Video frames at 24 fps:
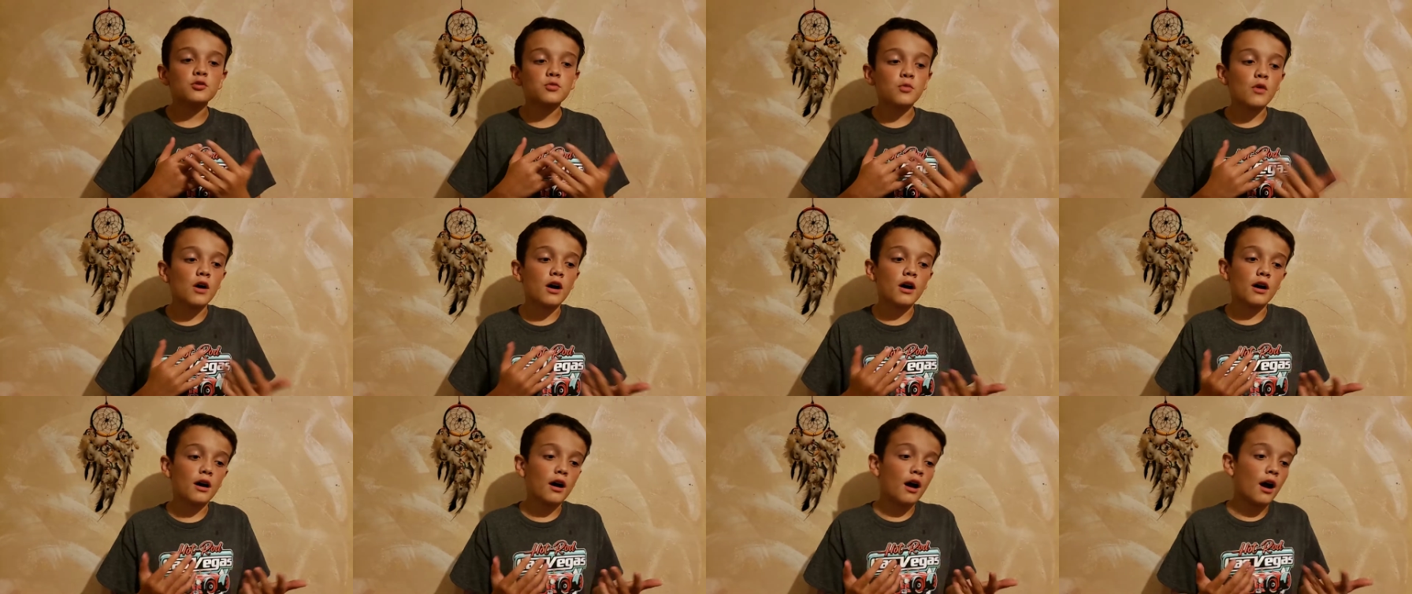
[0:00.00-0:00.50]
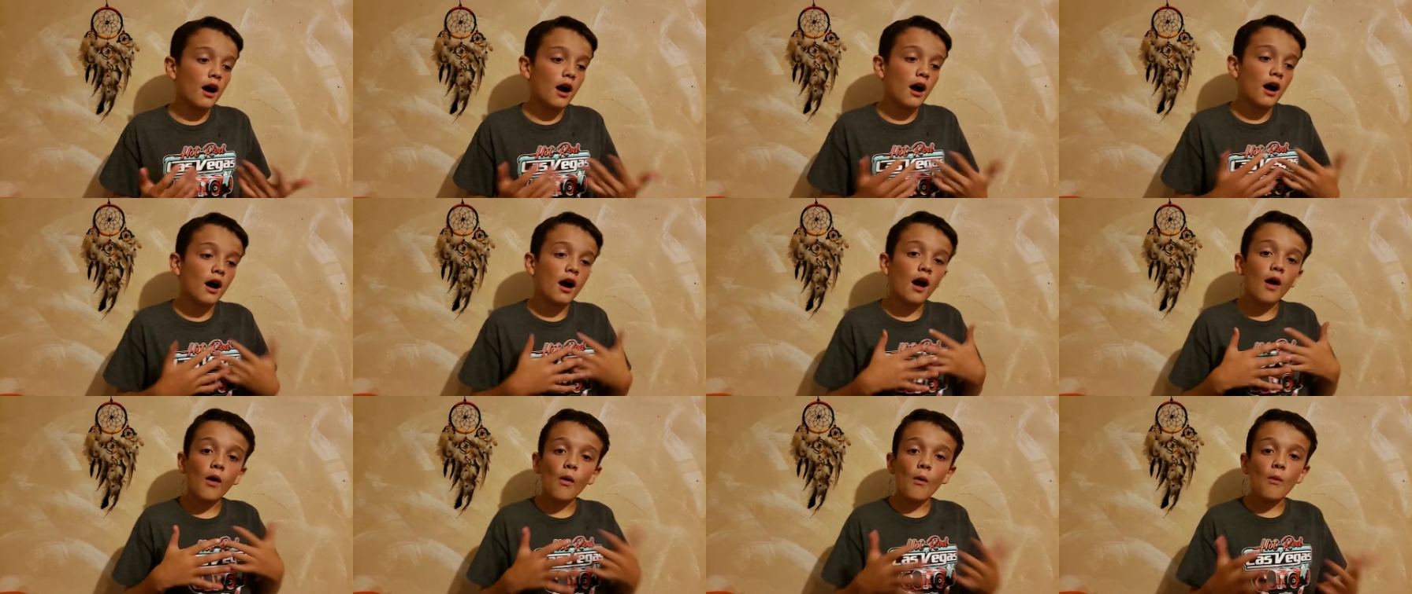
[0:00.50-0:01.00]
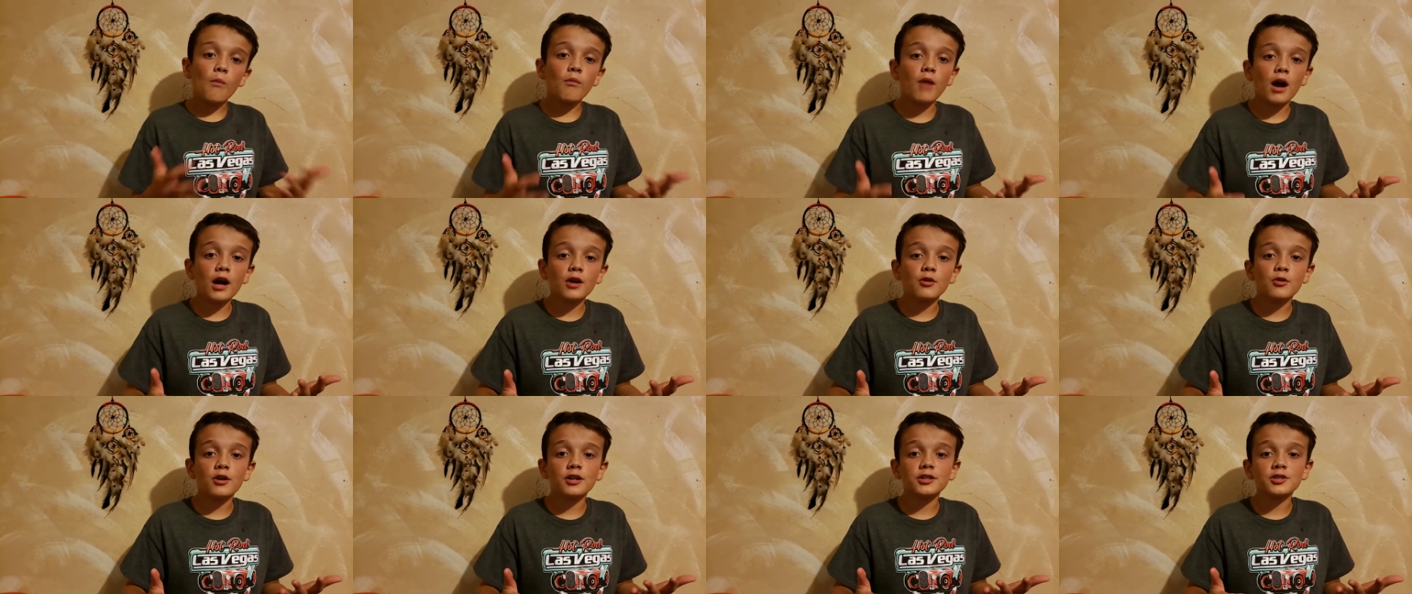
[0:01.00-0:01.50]
want my
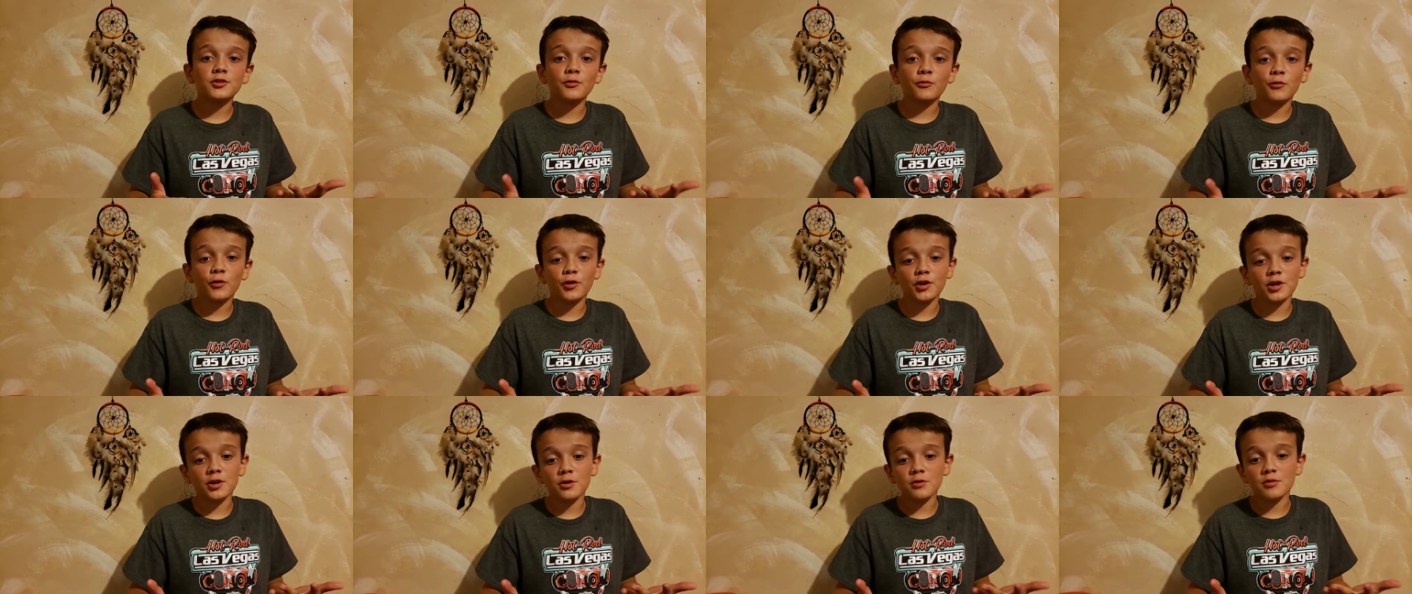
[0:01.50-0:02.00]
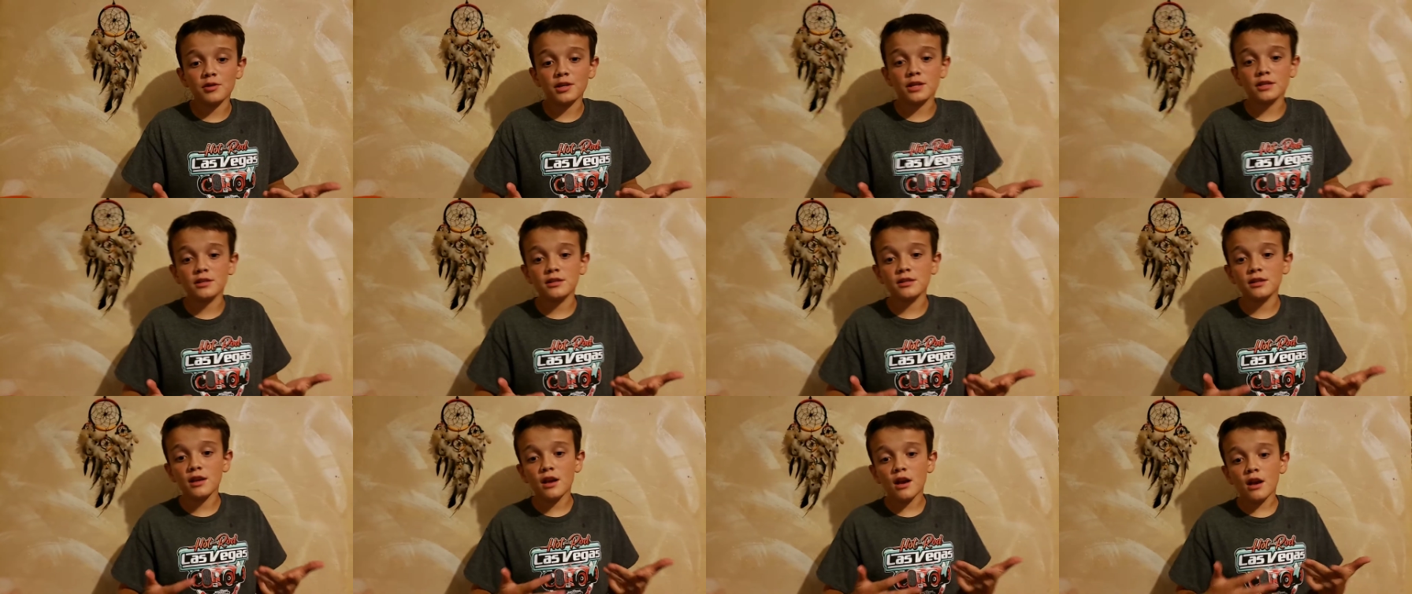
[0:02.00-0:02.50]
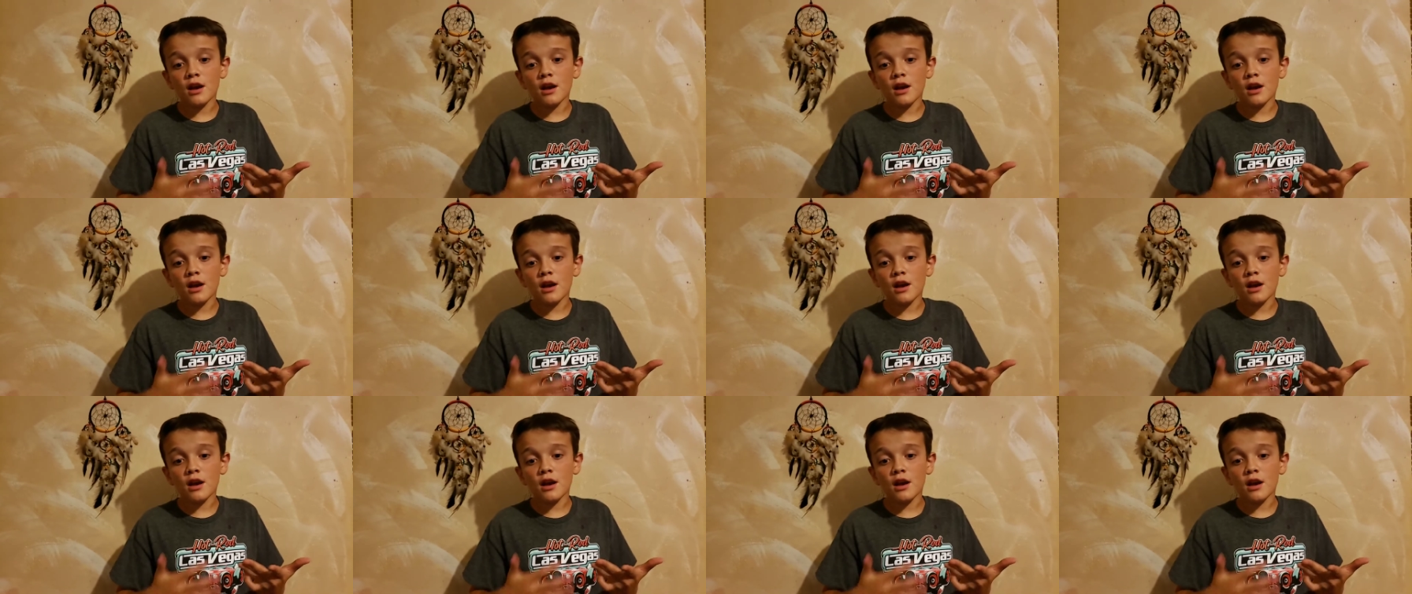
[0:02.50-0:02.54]
question for you is